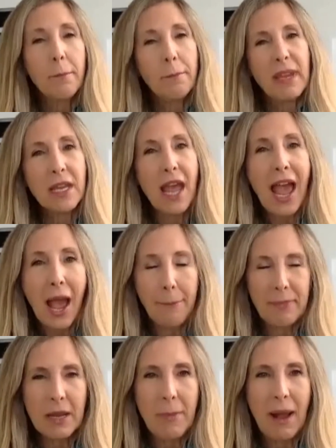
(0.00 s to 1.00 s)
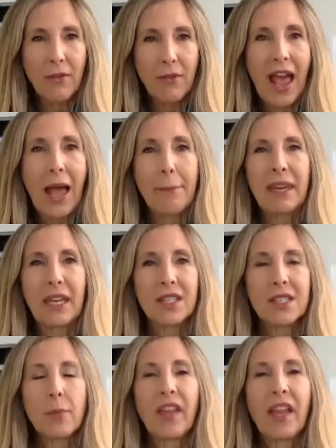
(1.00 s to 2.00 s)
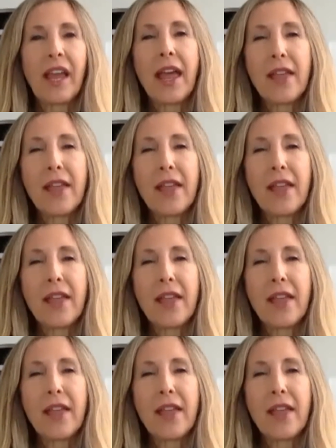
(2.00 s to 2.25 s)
be happy about that because something